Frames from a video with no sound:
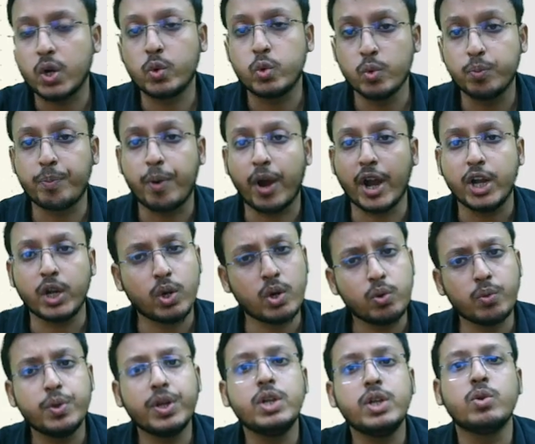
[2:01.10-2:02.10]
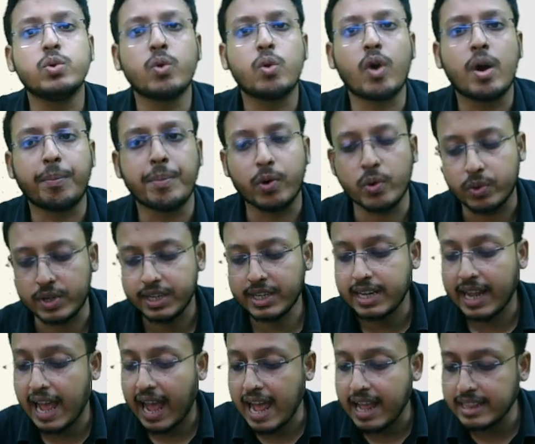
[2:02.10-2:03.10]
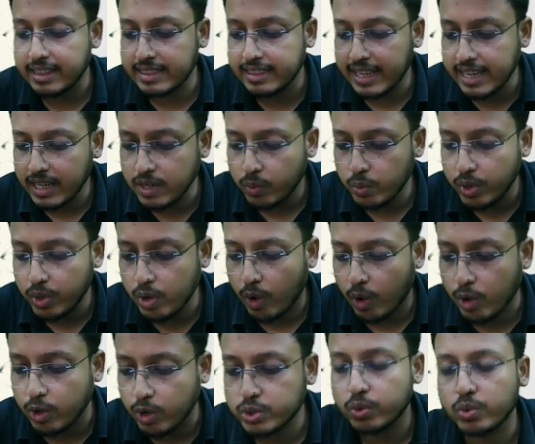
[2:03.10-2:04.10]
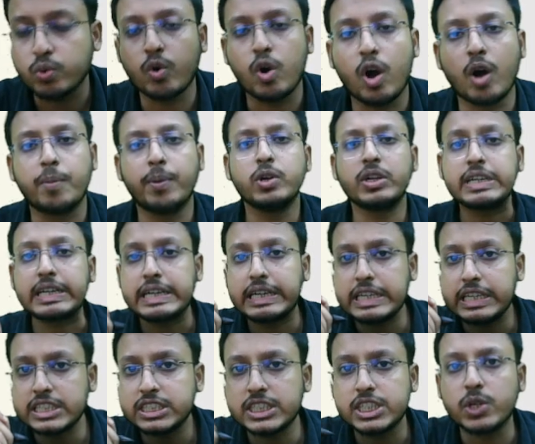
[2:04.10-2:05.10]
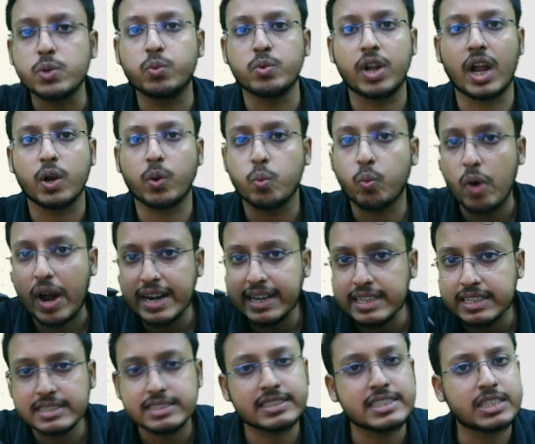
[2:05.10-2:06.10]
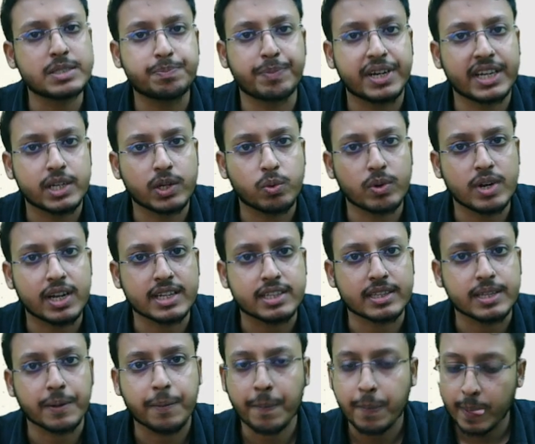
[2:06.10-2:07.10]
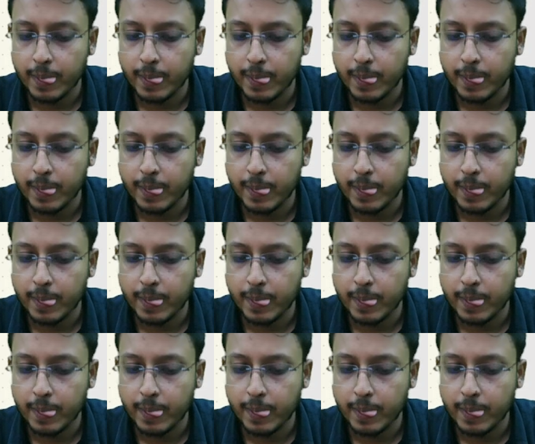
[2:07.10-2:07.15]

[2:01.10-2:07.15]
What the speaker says: 2.0, we'll know about it. And then we'll also know about Krishi UDAN. What is this particular thing?